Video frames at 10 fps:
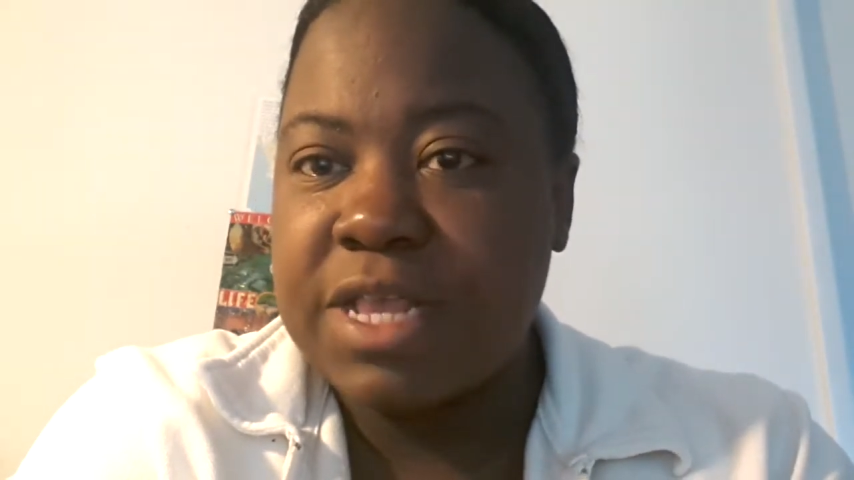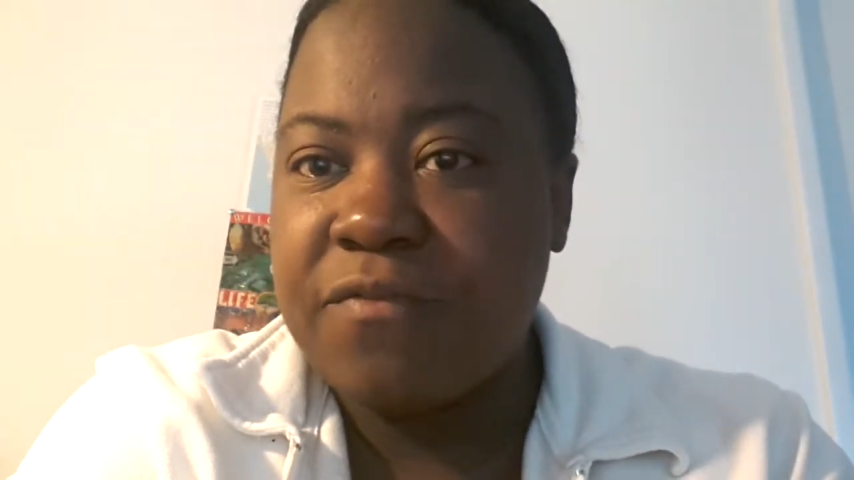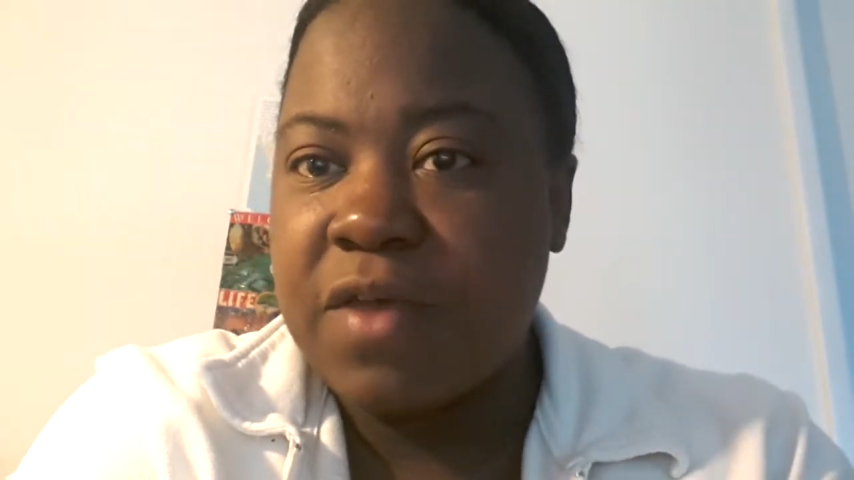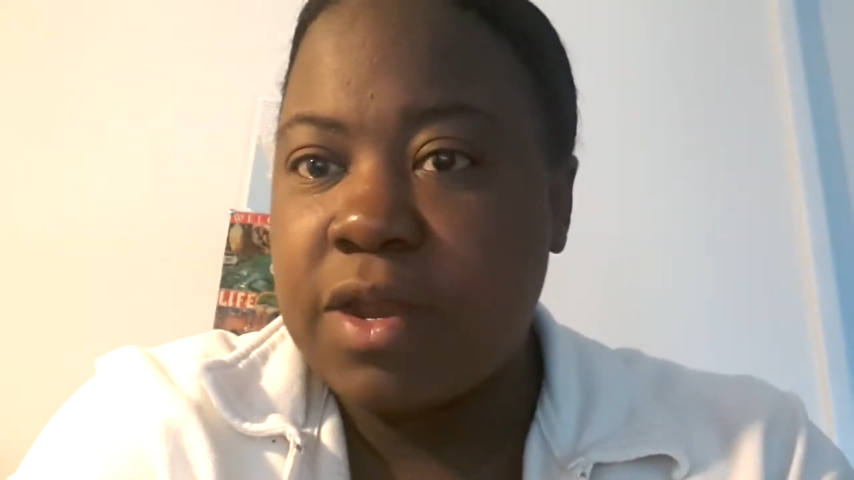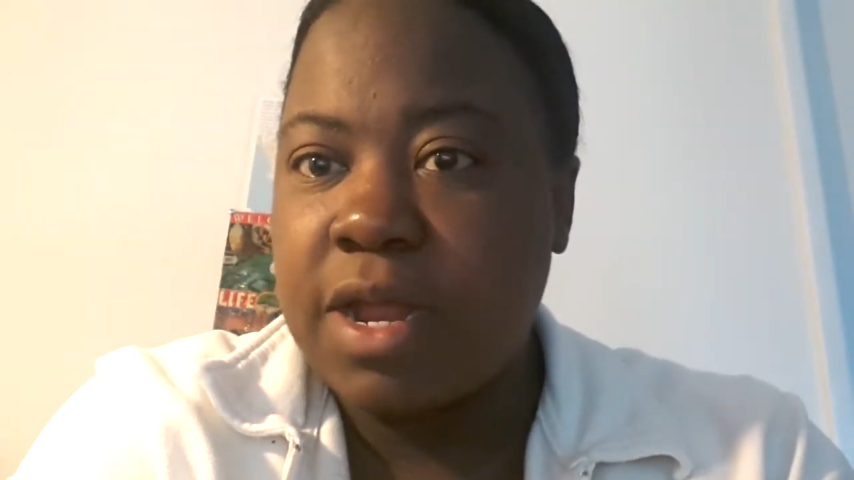I
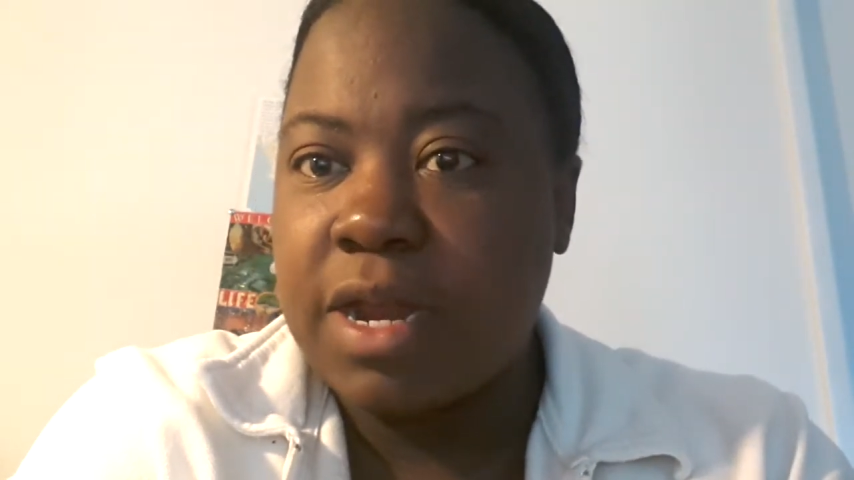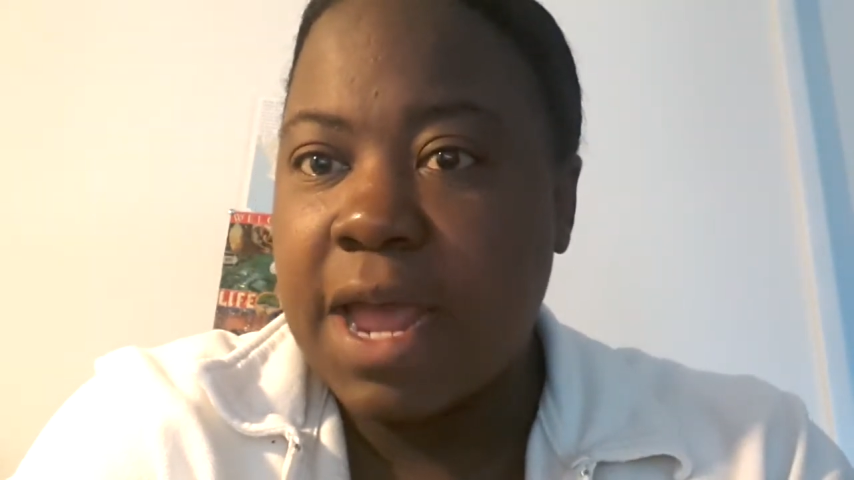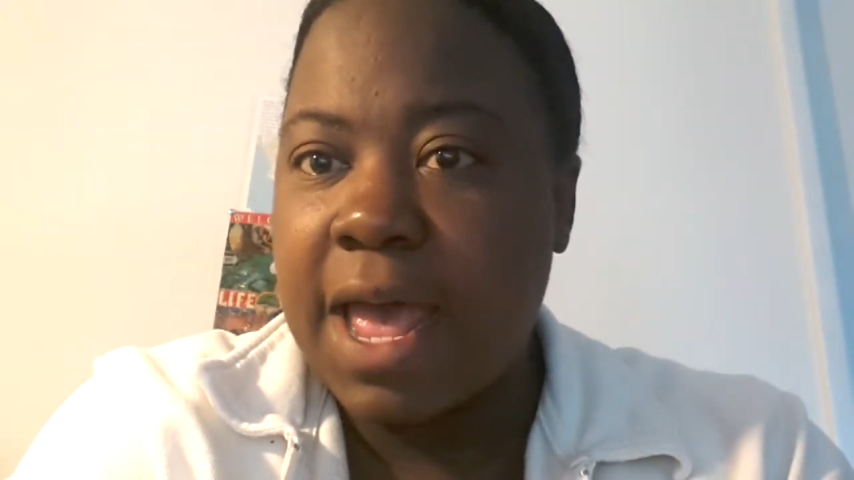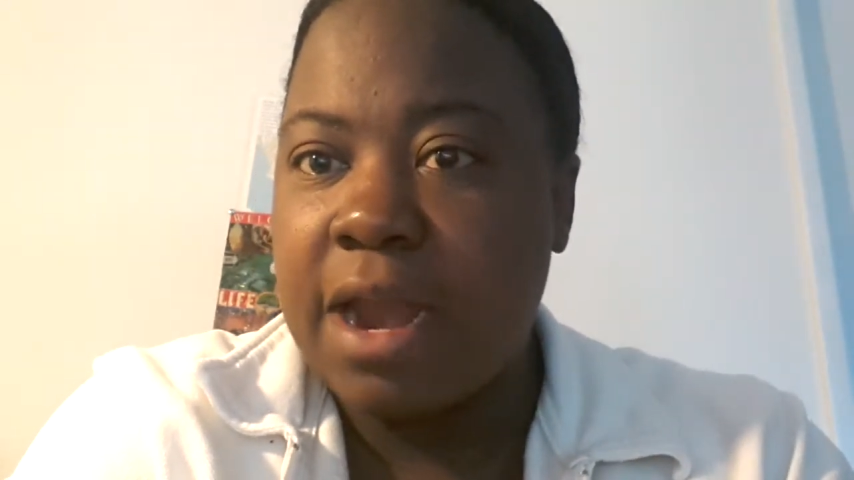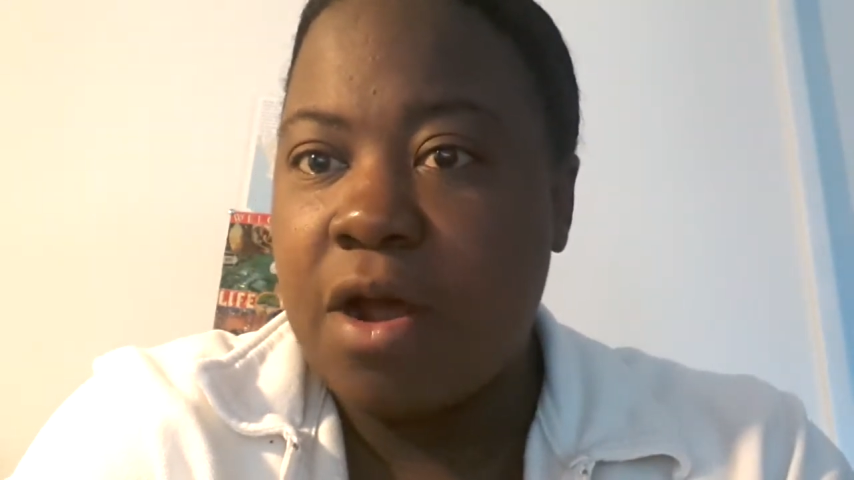found out I
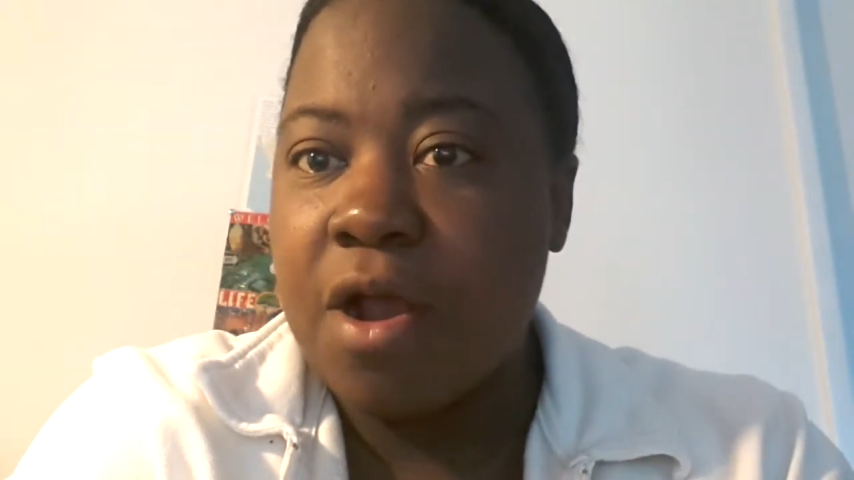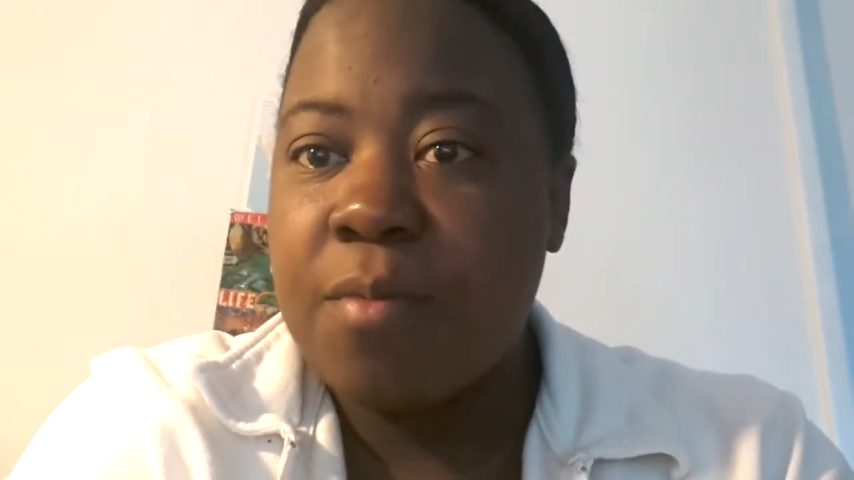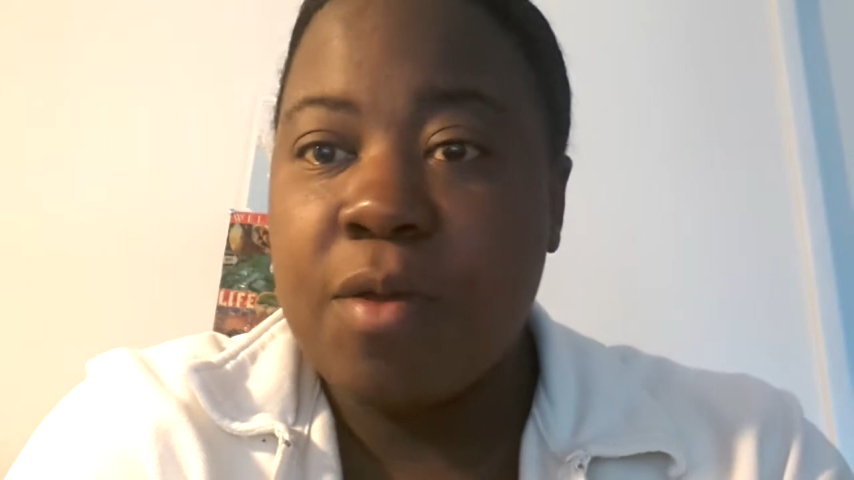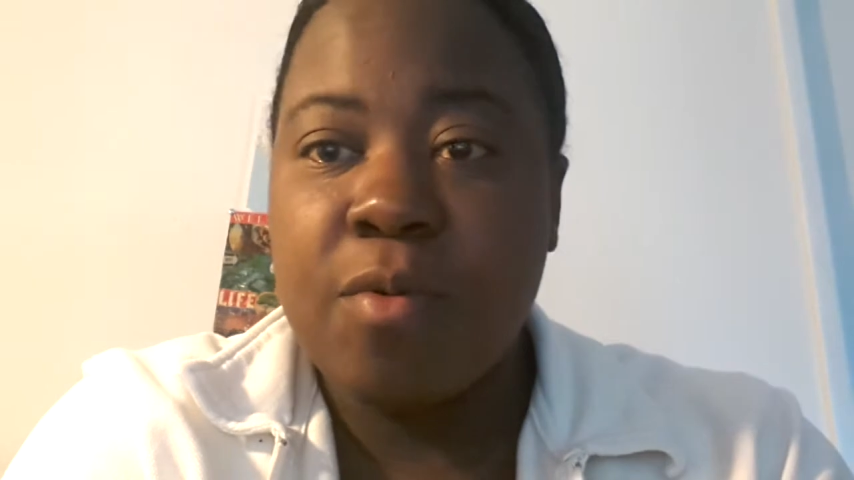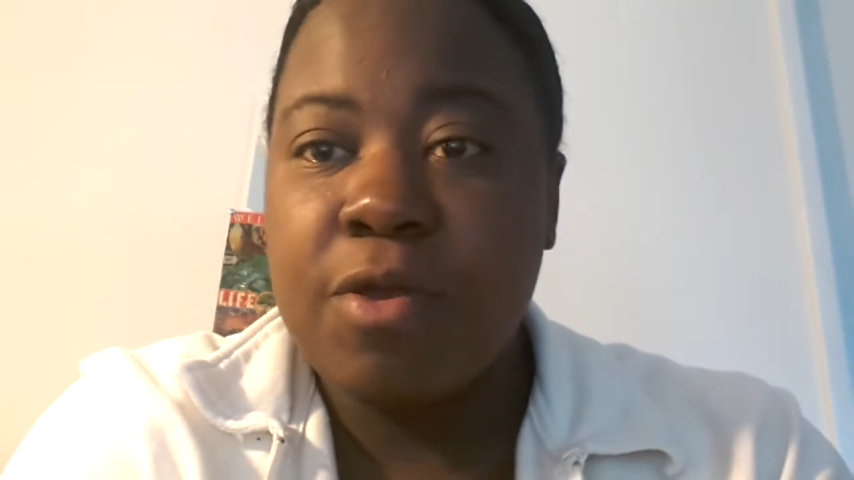had a heart
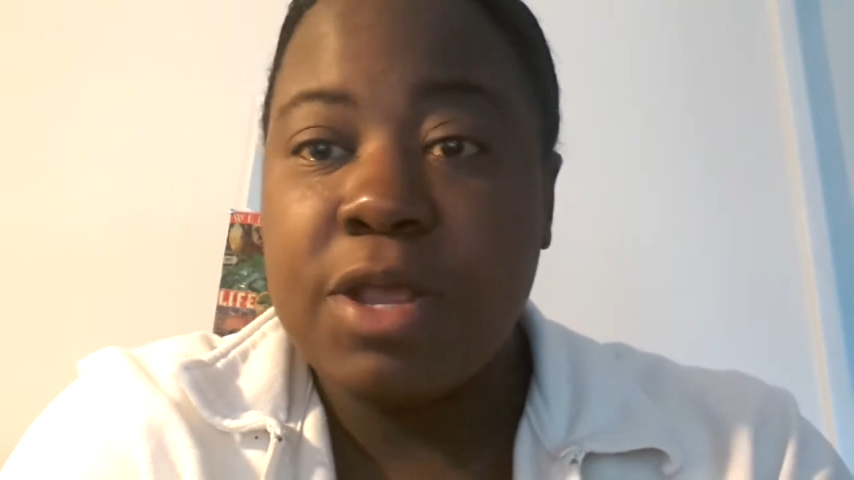murmur